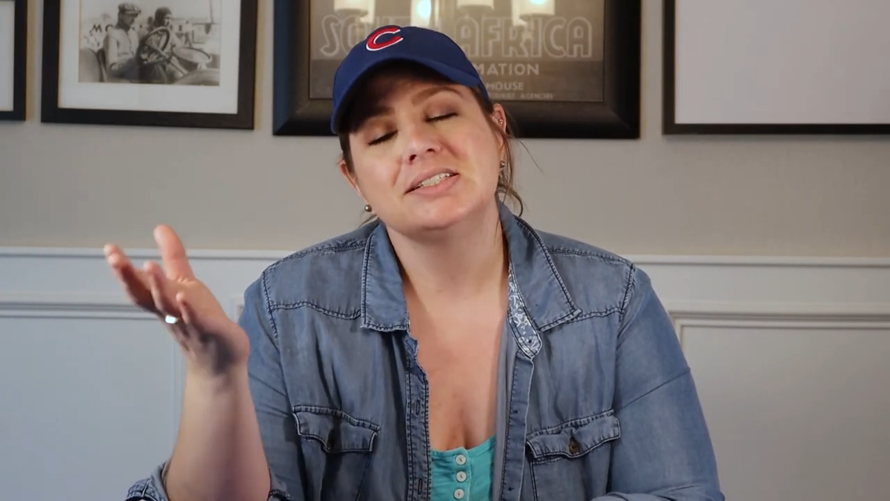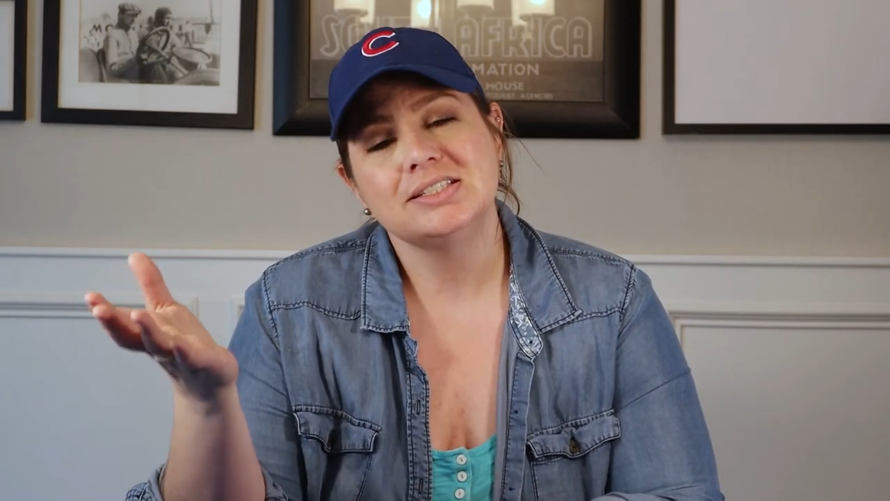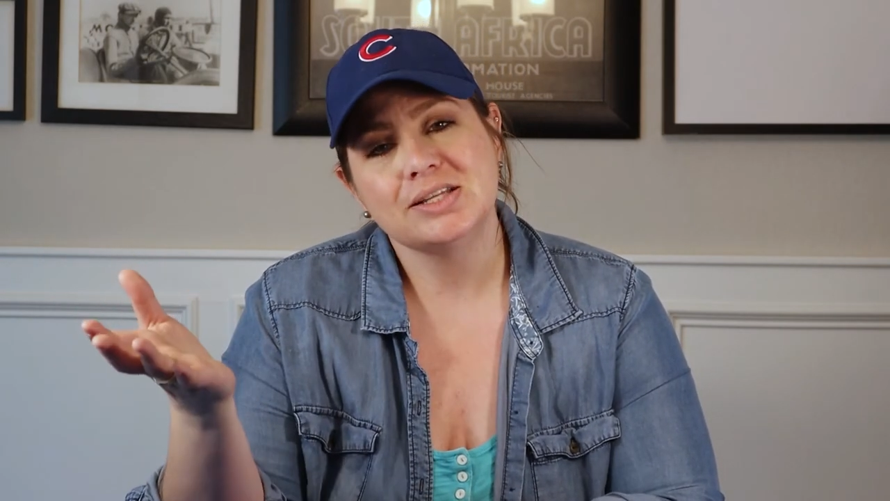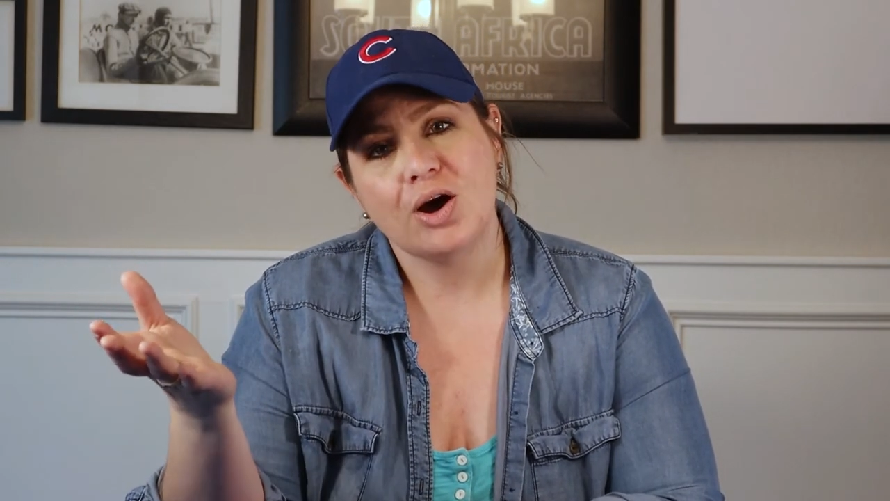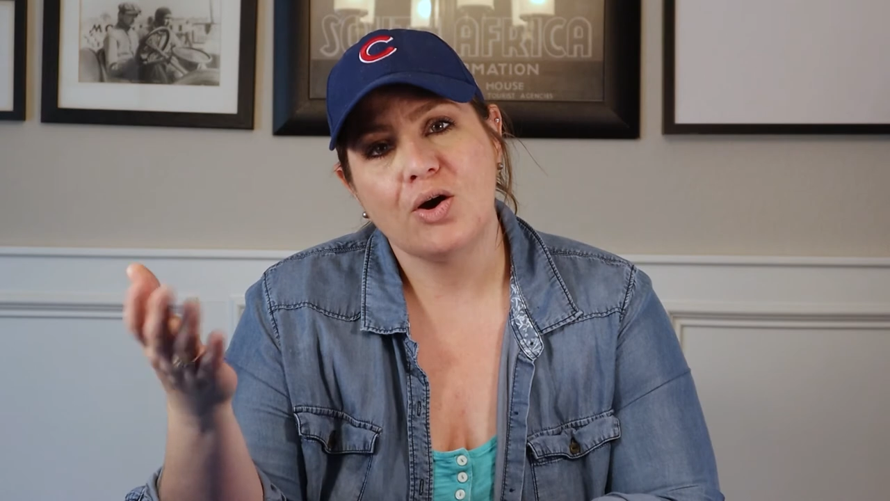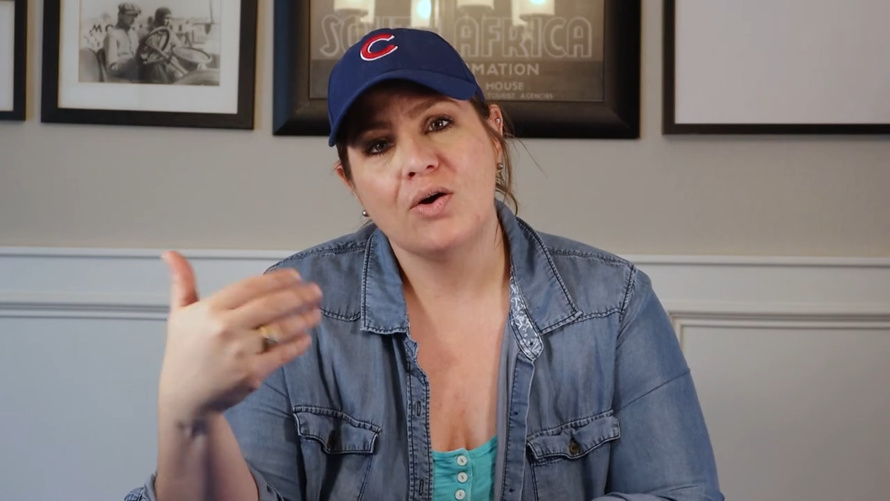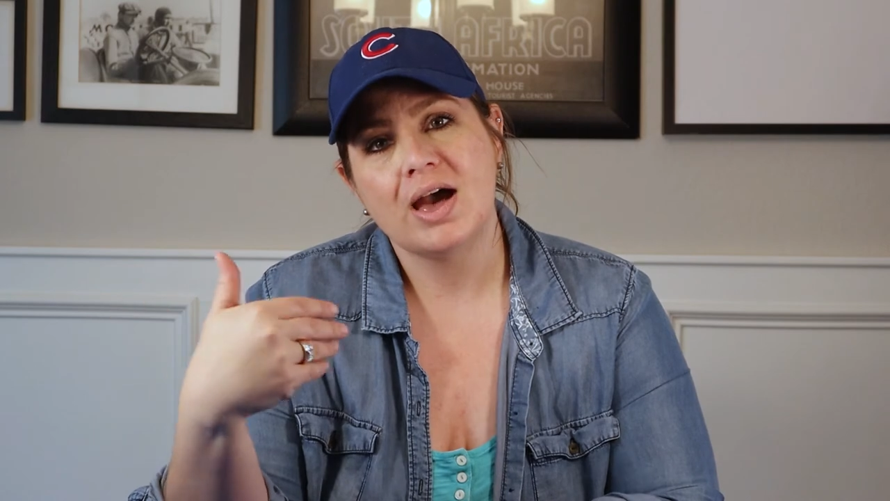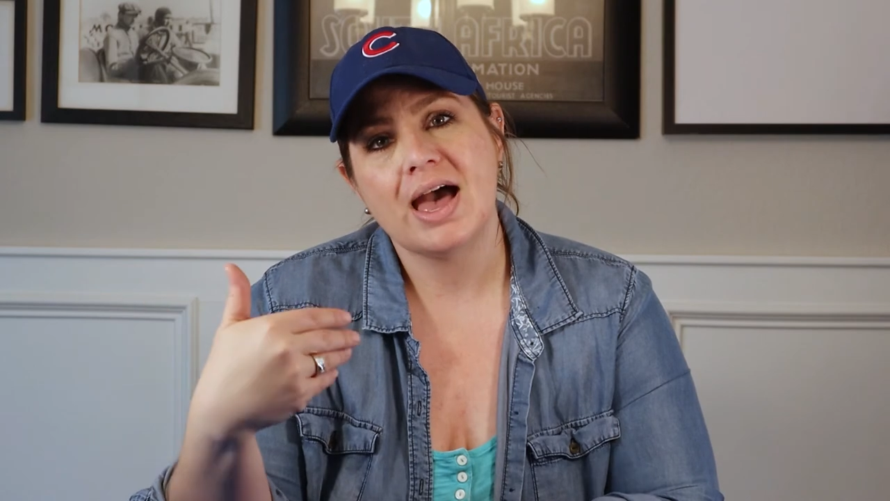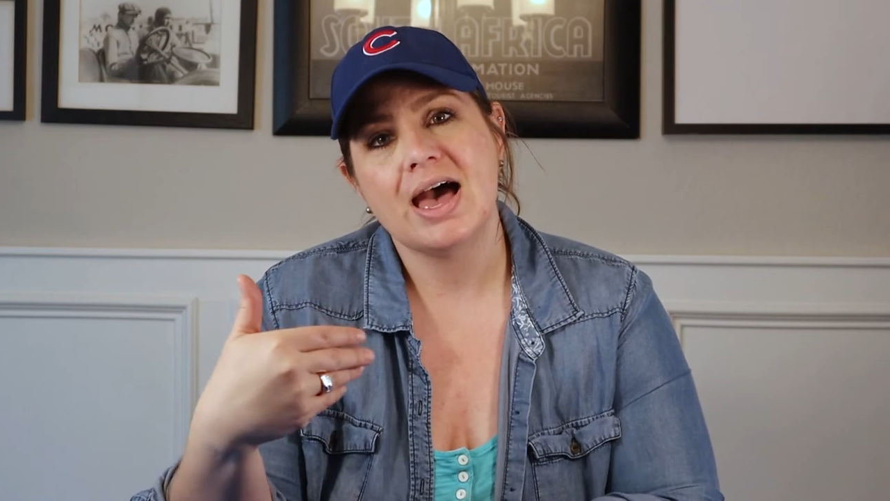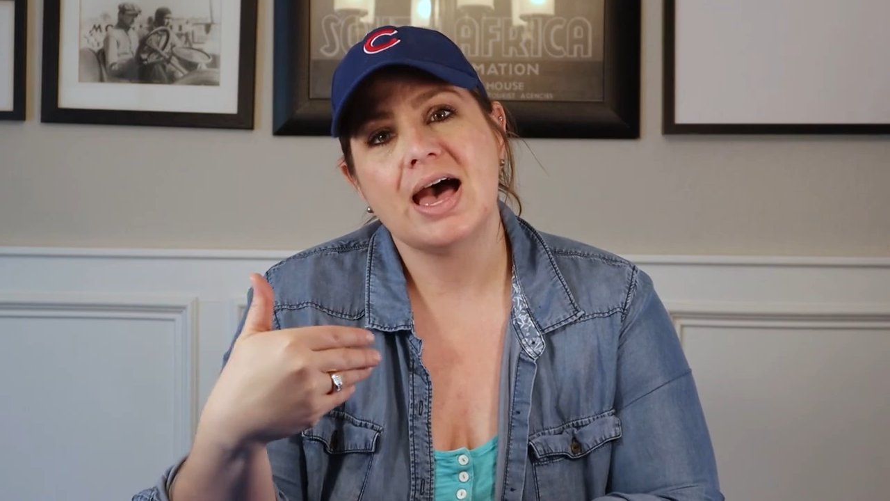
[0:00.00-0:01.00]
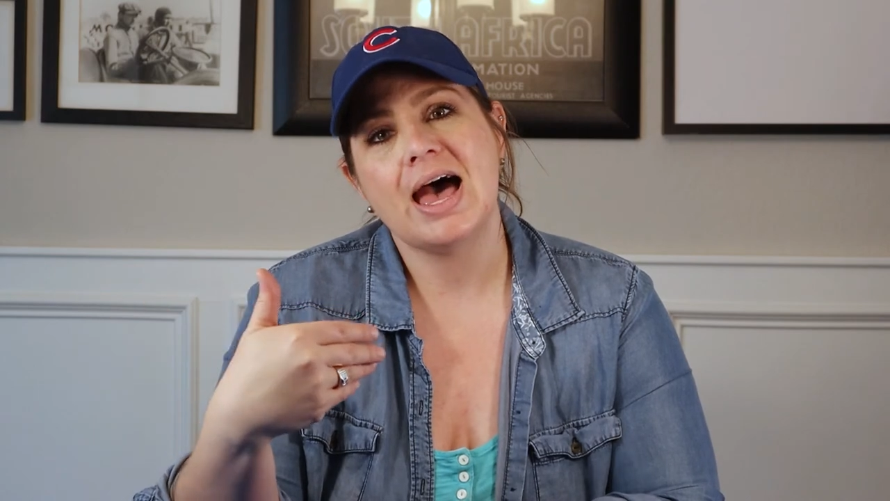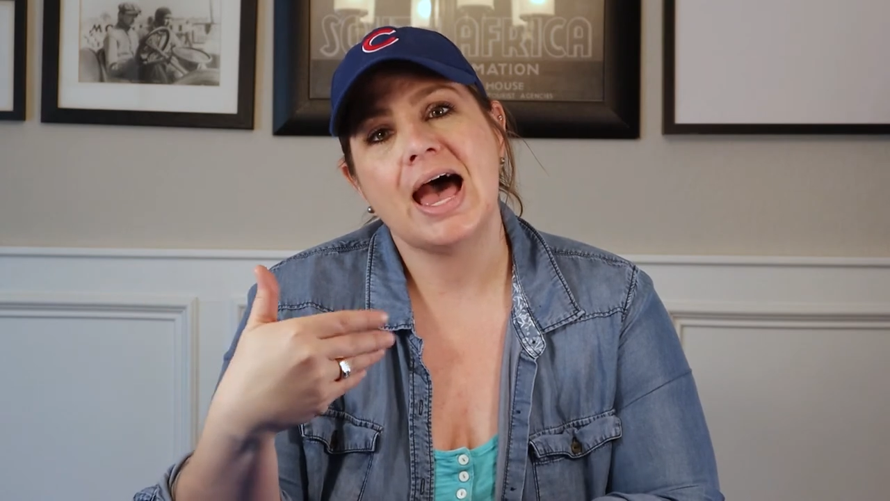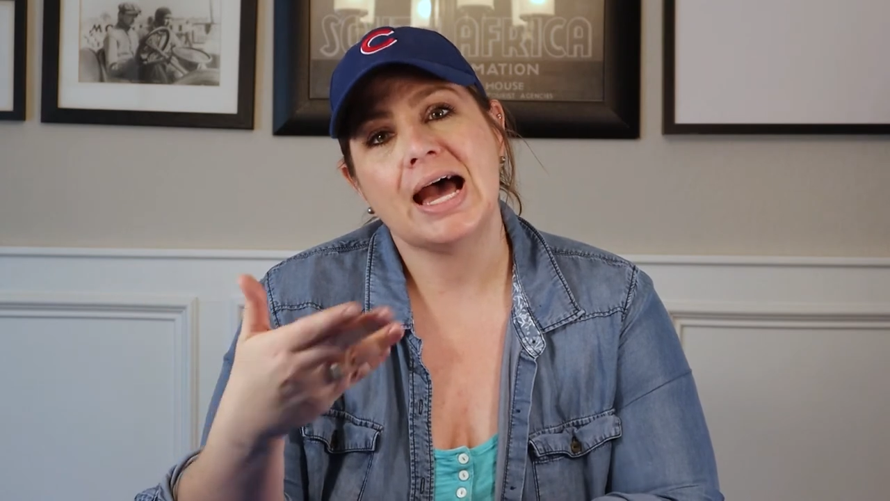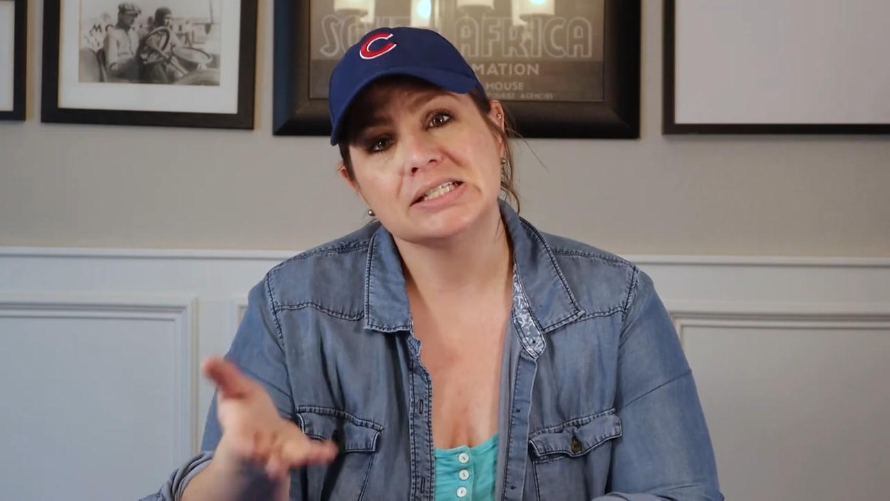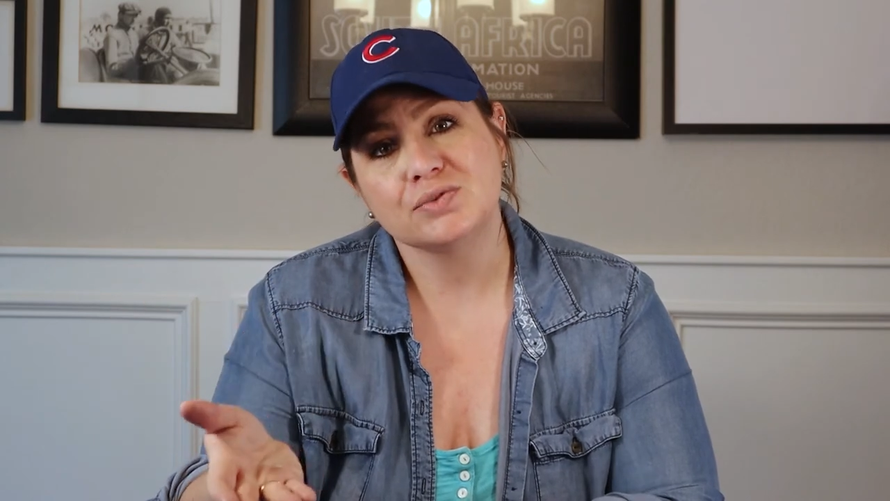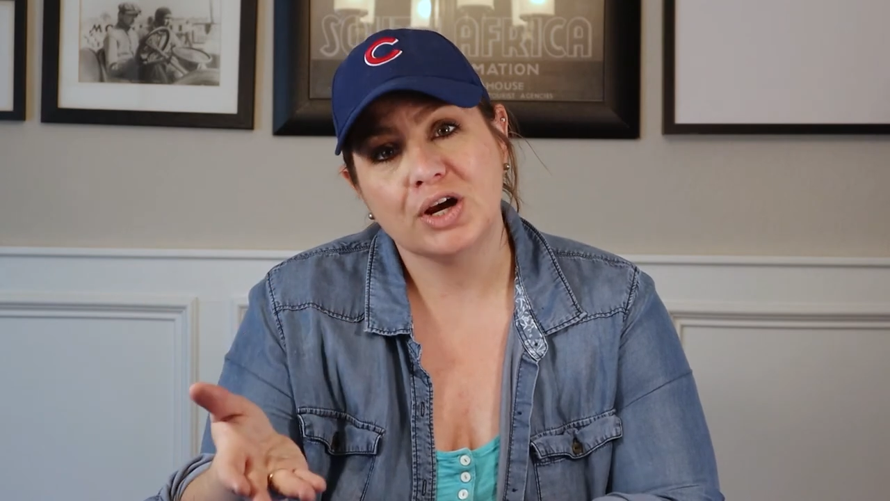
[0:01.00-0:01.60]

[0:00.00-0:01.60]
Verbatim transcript: So ask